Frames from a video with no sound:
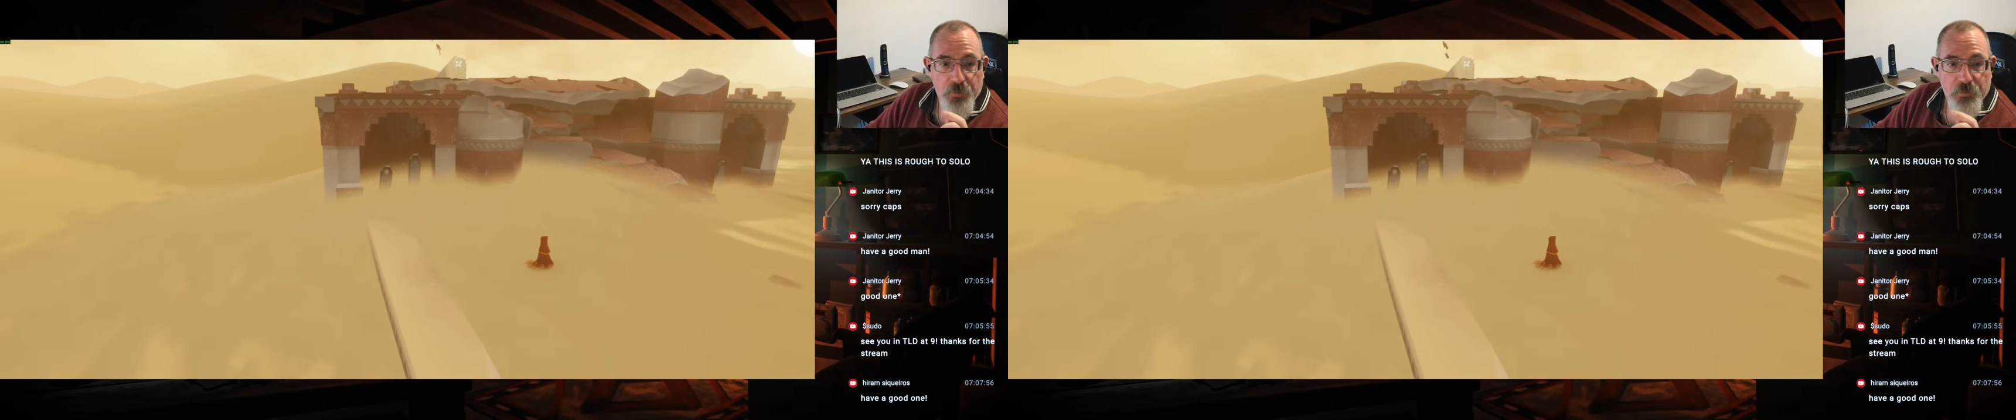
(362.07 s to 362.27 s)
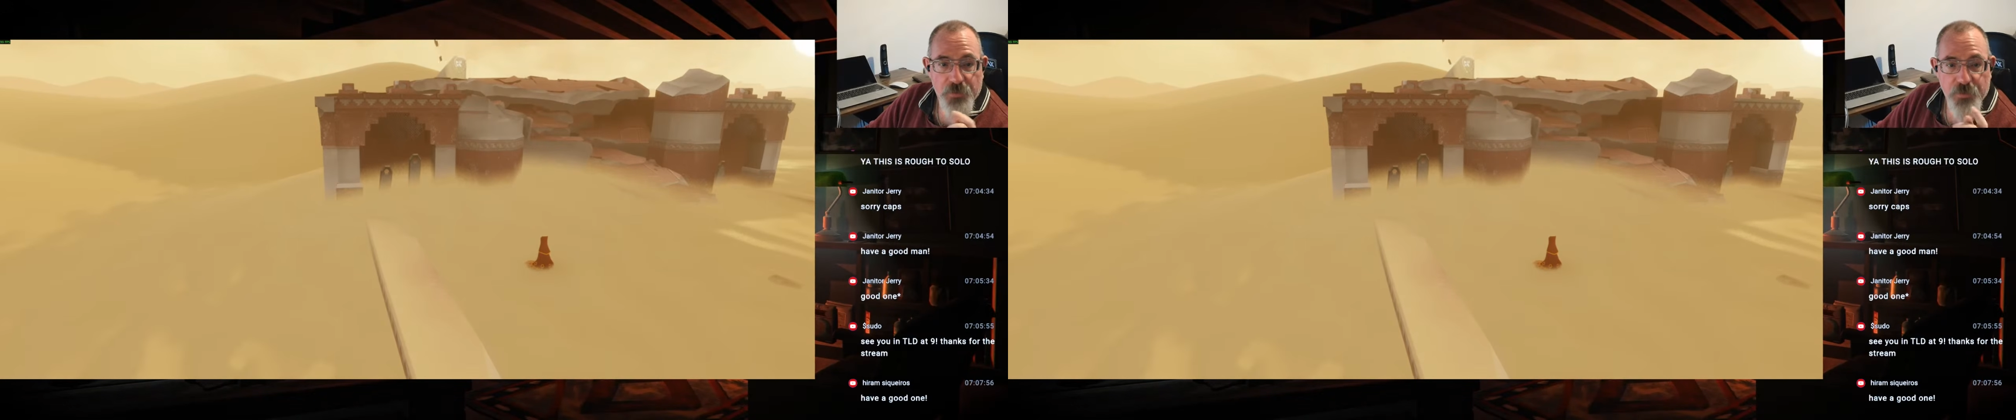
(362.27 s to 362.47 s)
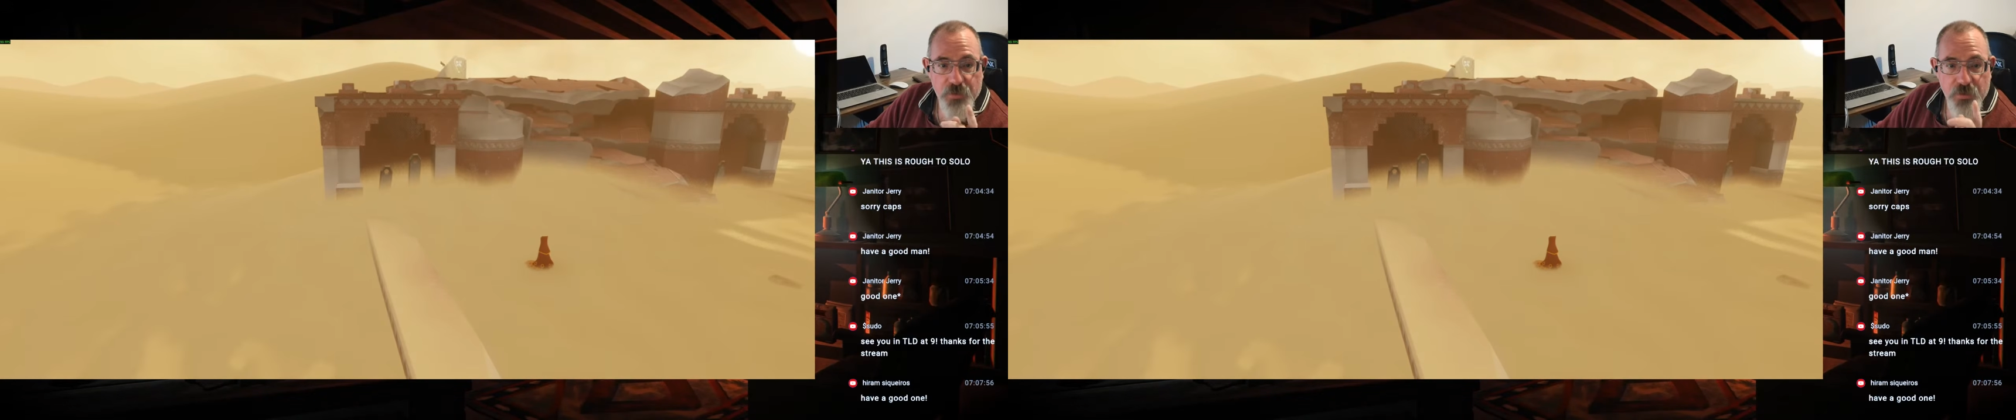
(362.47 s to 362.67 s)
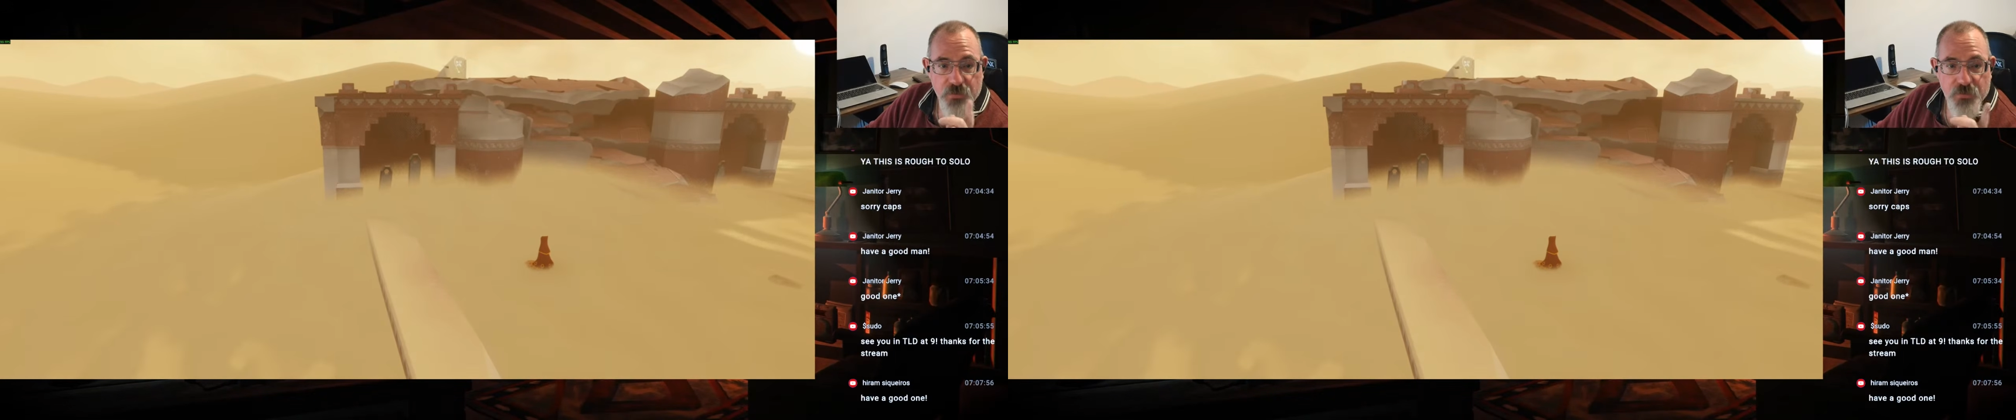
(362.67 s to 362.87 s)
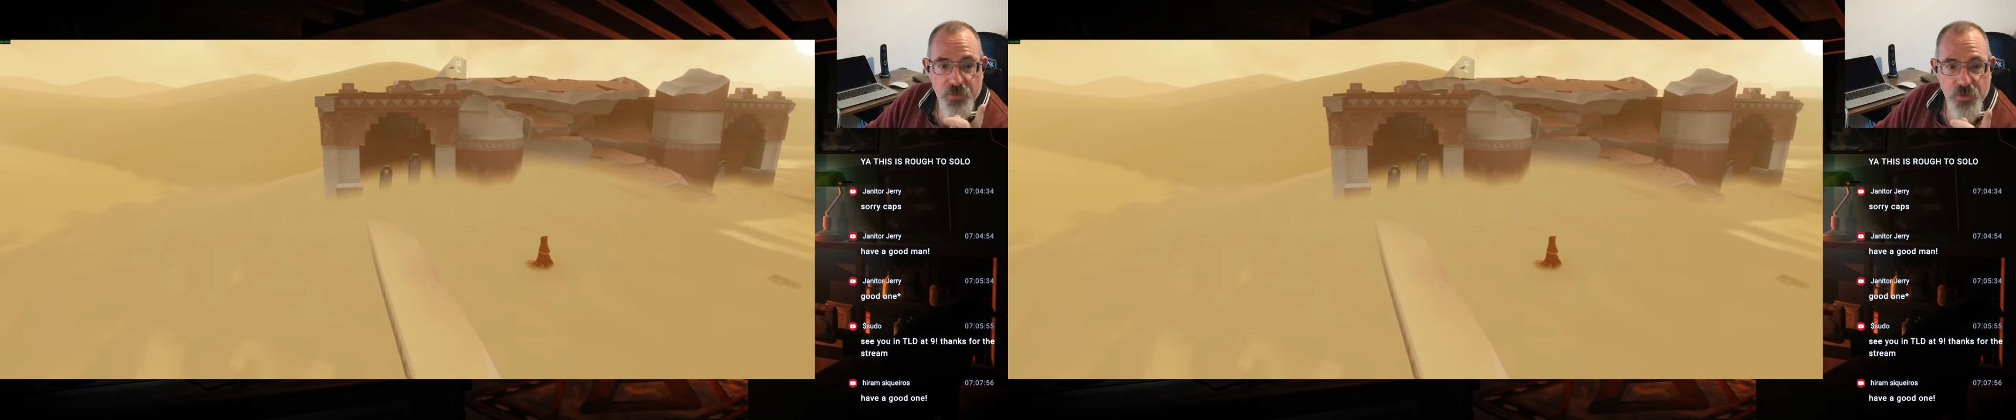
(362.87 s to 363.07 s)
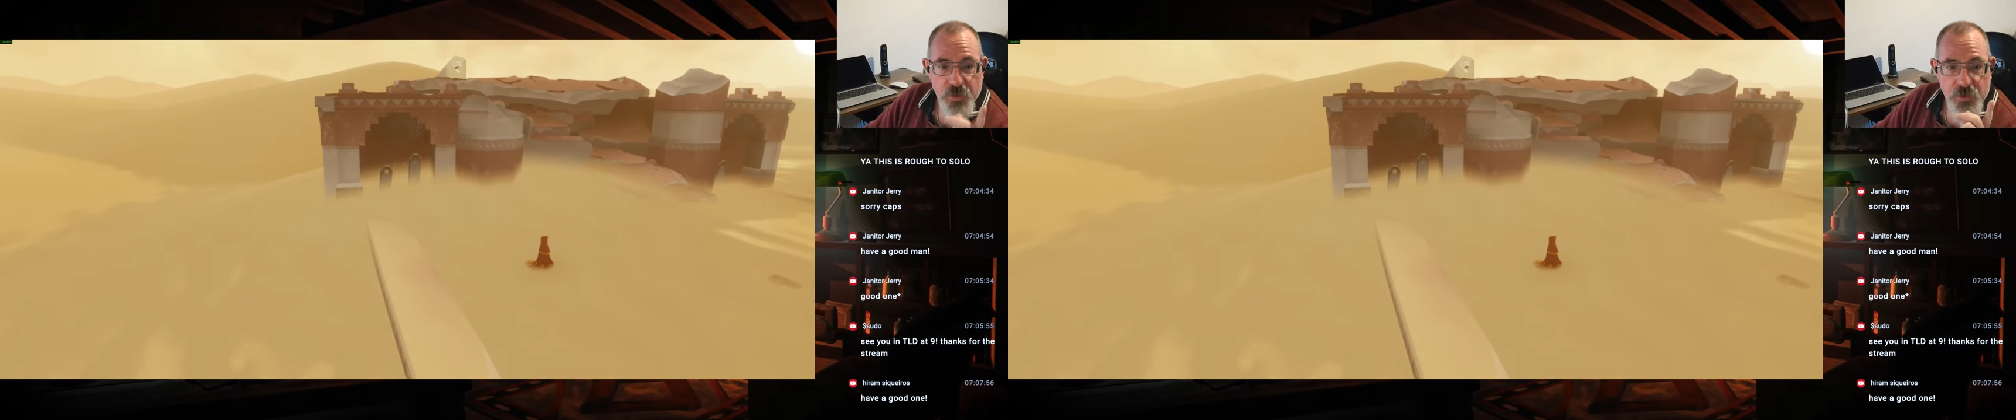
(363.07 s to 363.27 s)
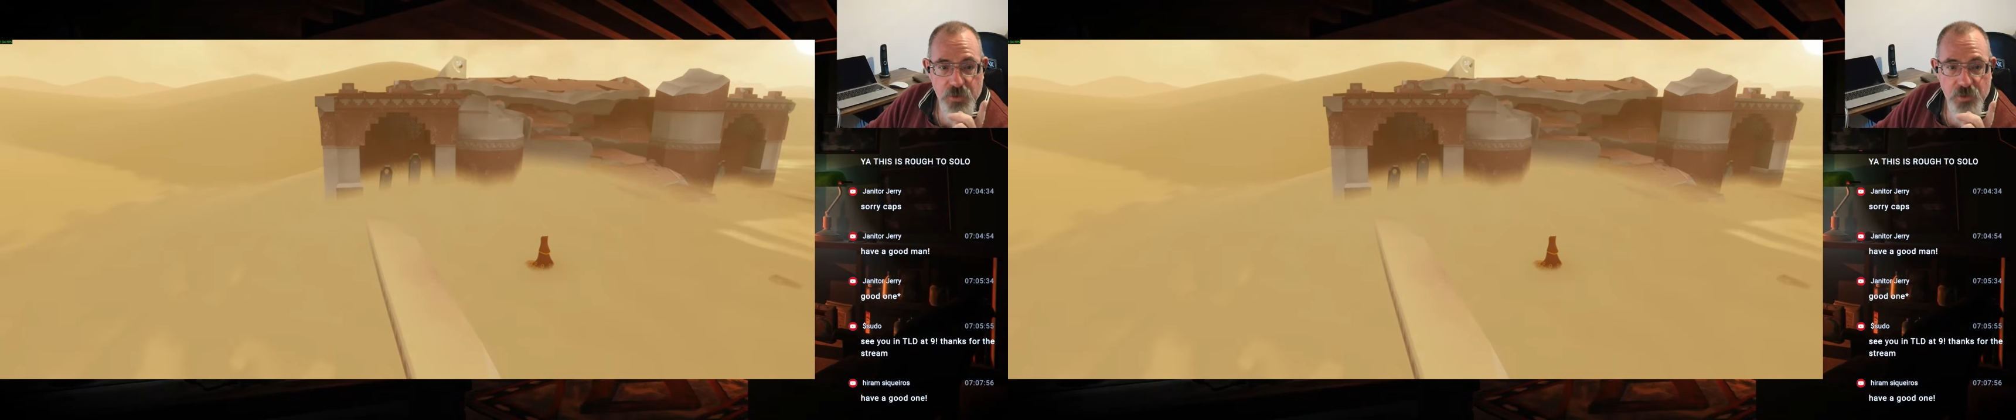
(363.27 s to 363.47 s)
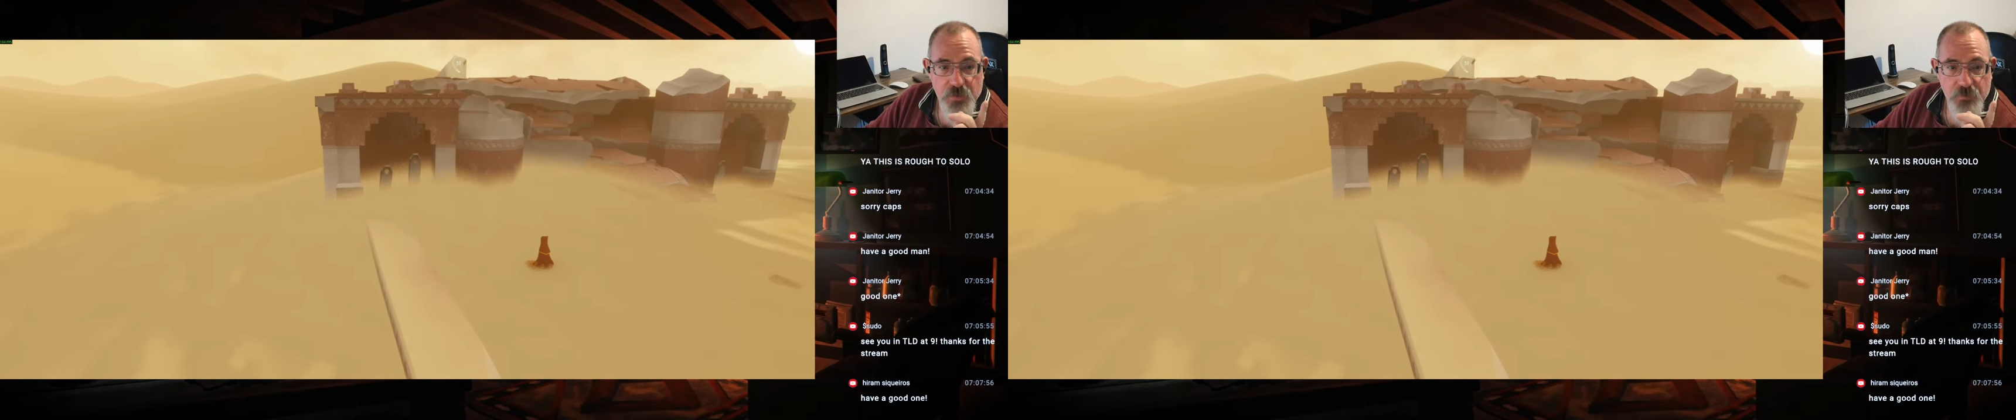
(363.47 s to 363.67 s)
But the difference
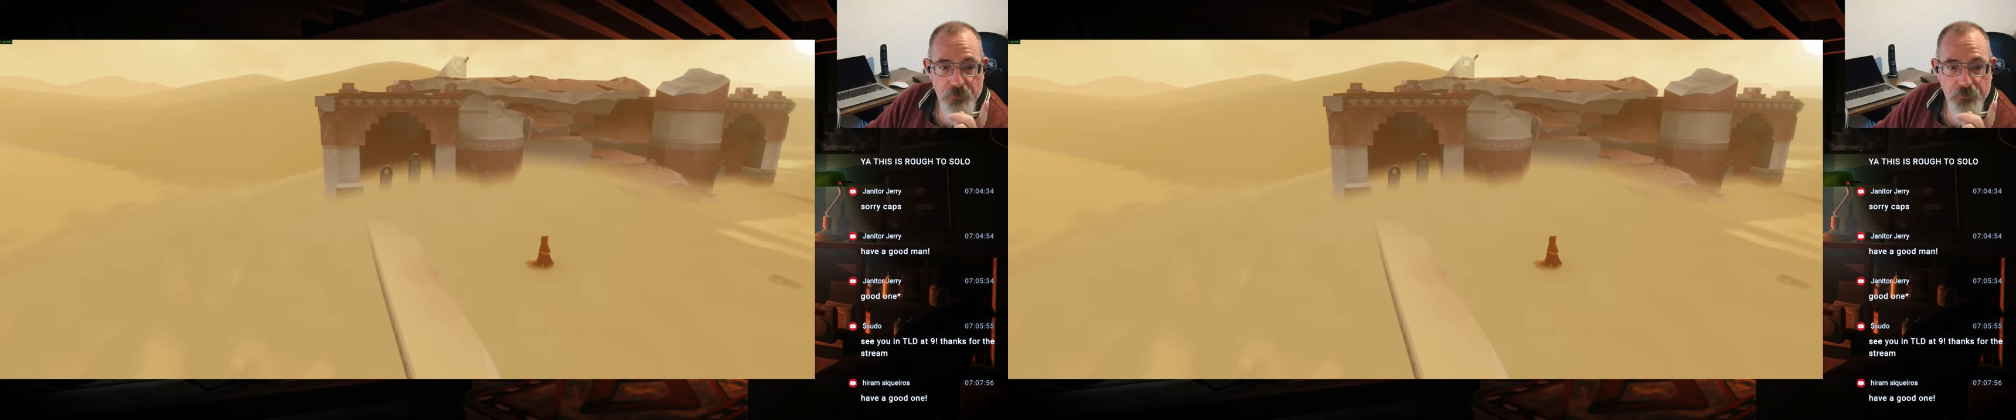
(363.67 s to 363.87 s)
is